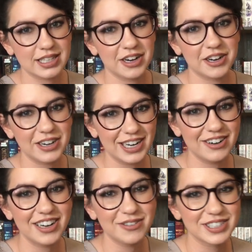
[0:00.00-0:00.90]
that her
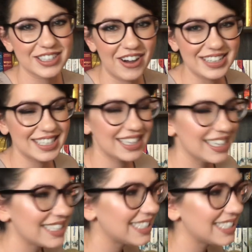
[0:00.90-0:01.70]
earring was causing this.